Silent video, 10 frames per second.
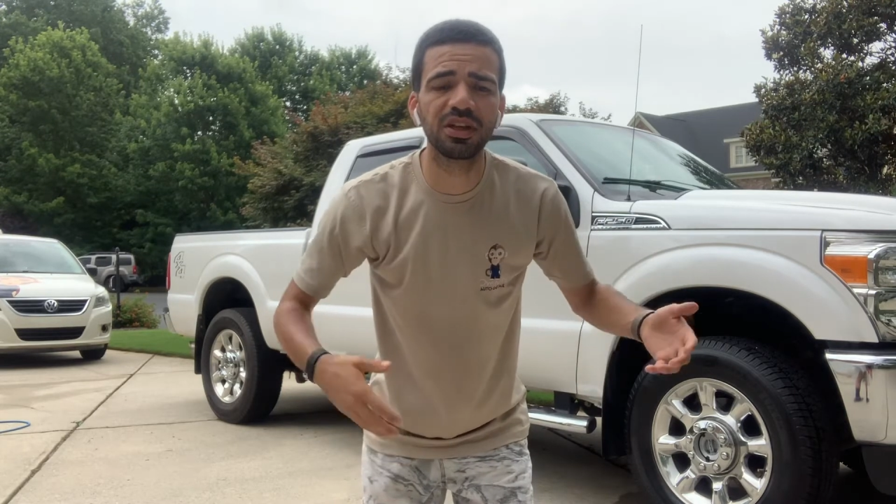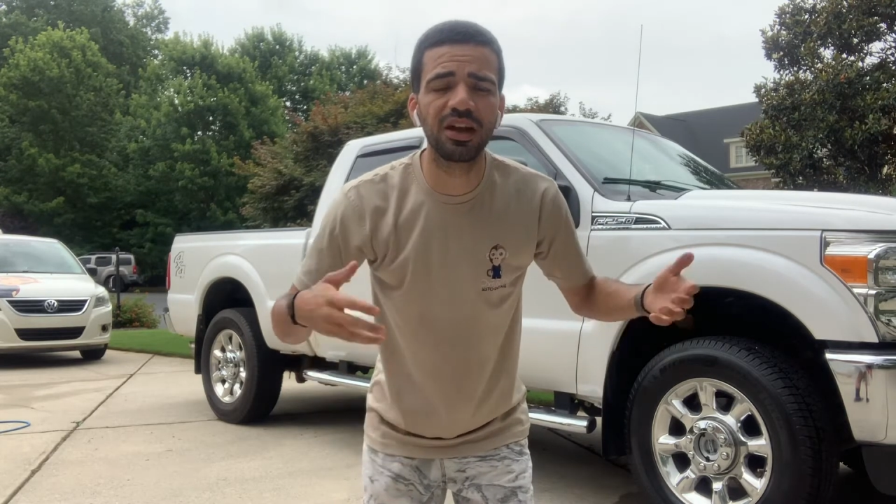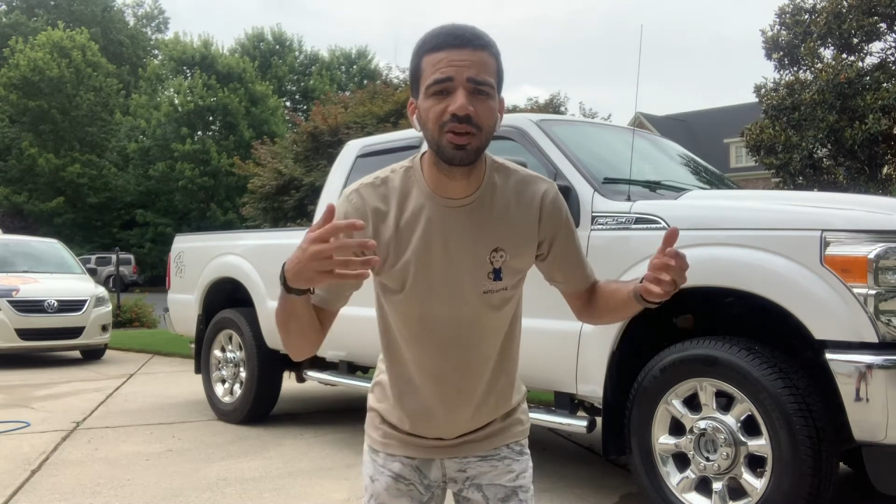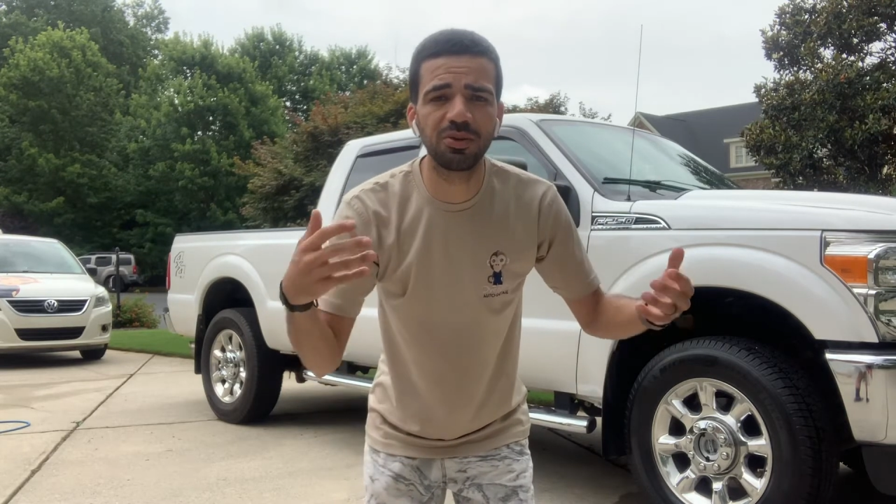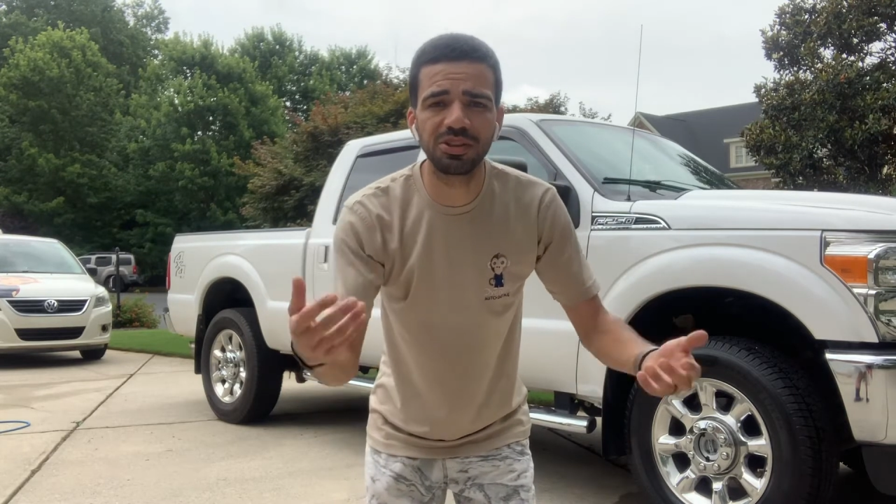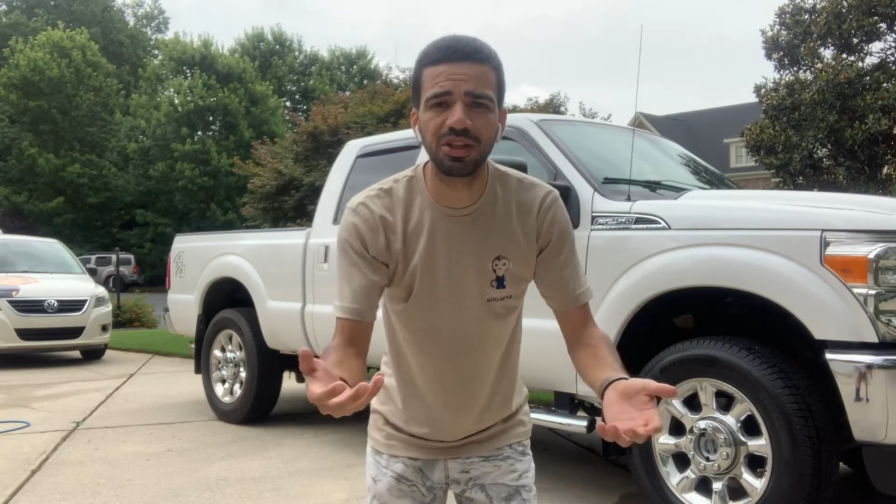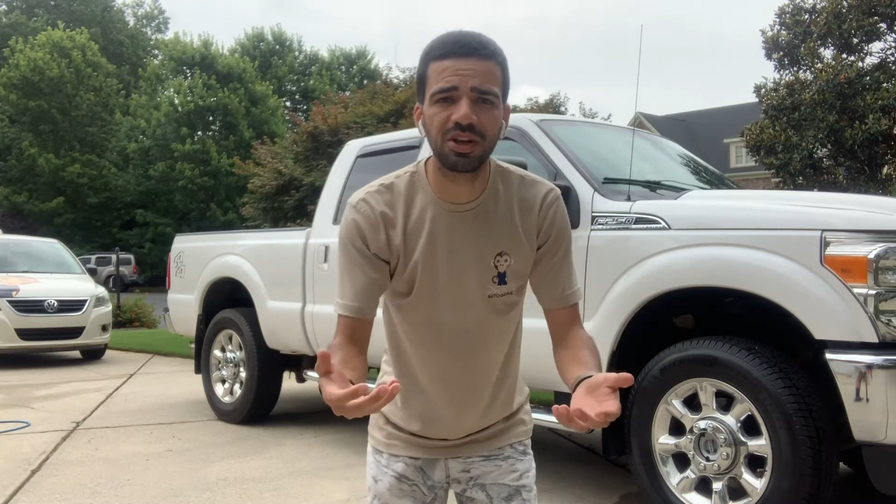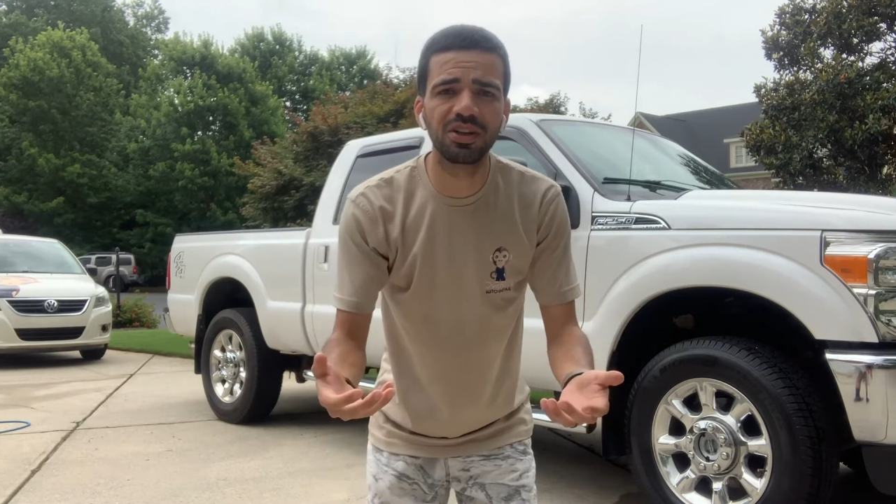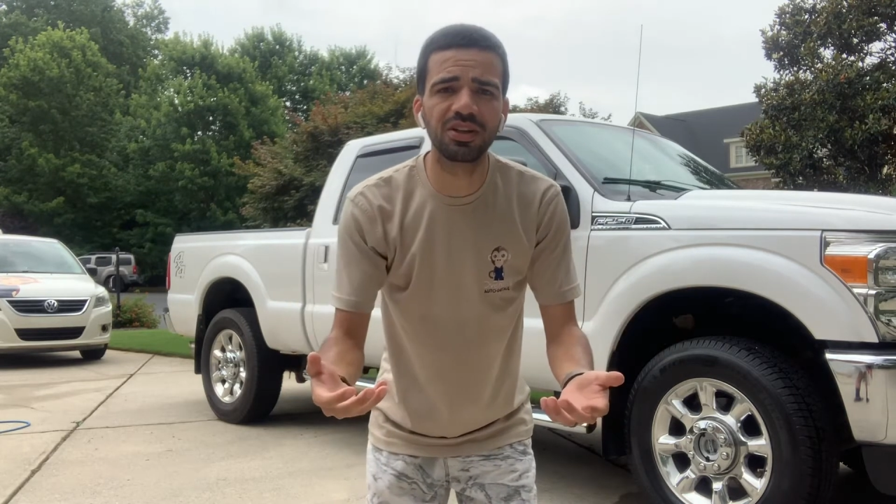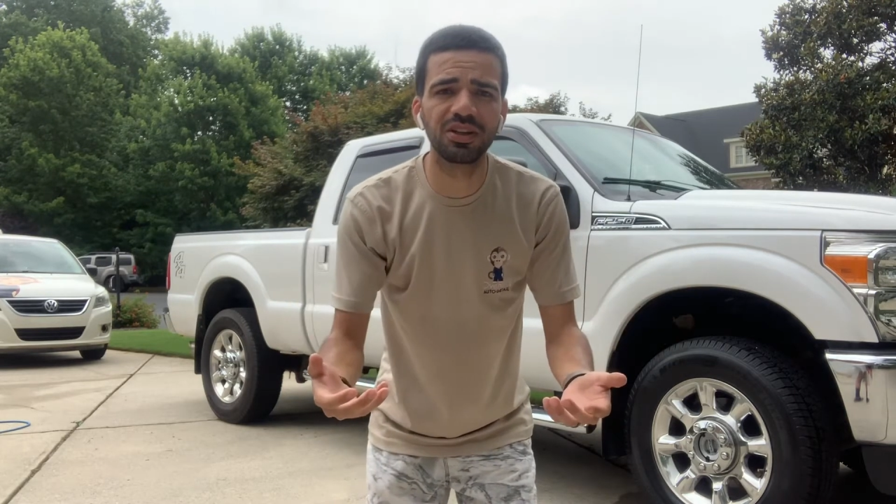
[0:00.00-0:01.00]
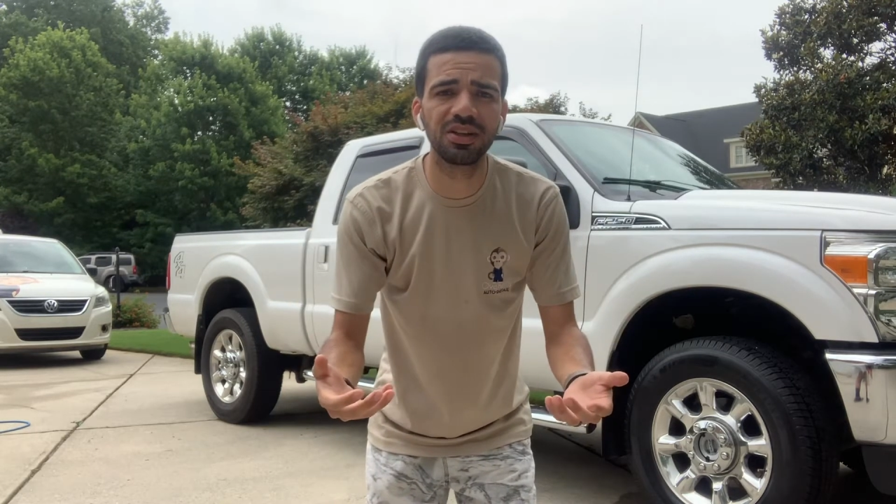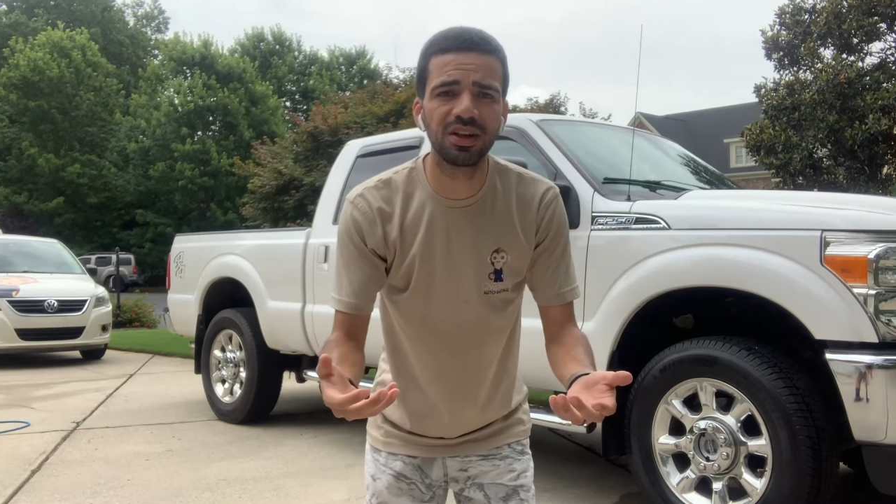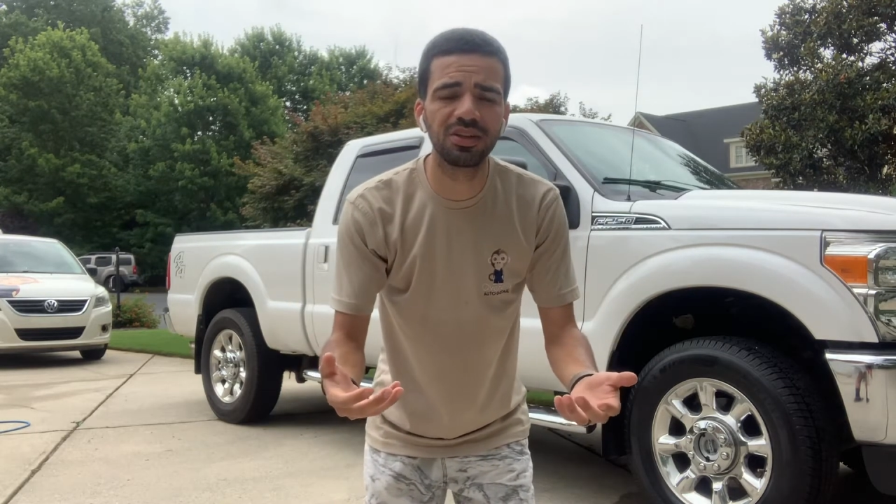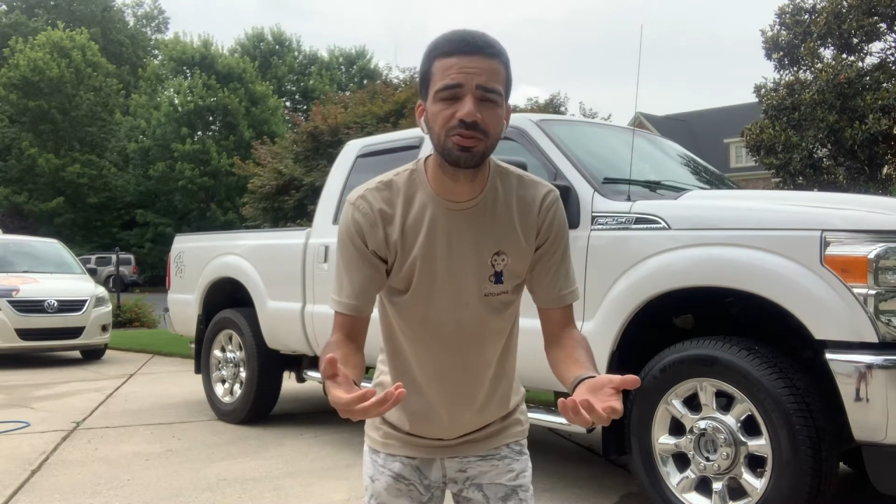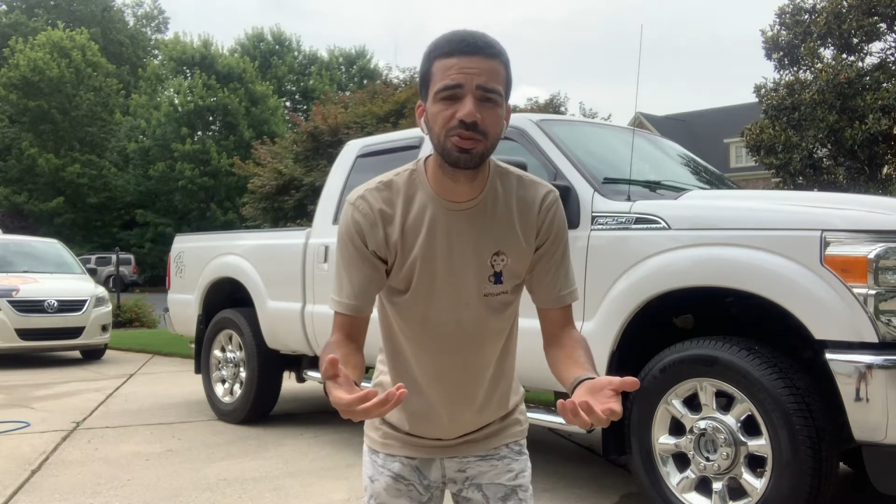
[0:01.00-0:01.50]
I know it's an early
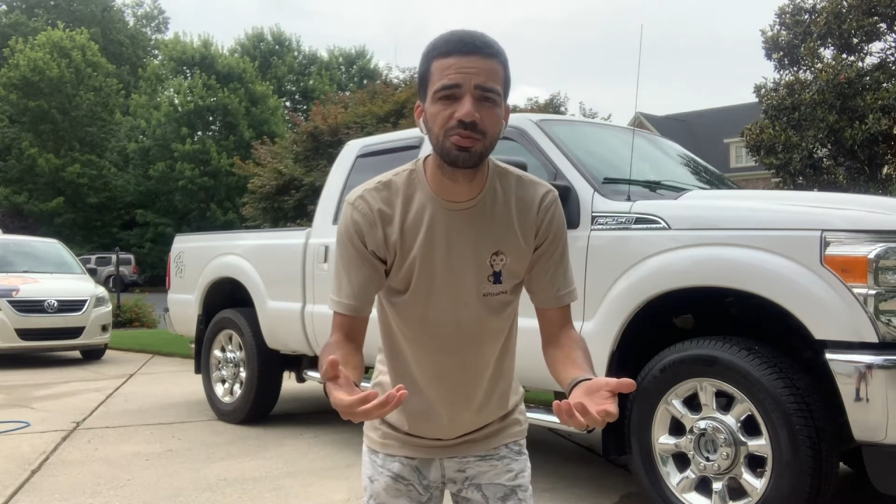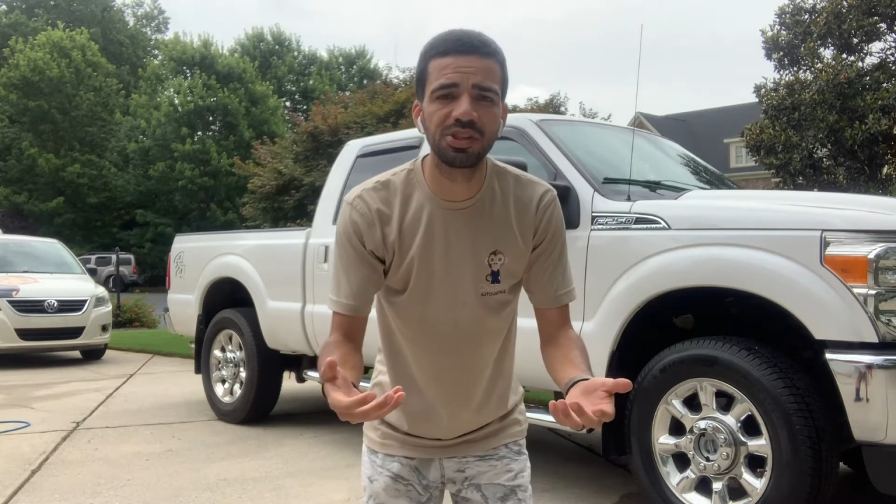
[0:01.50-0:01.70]
YouTube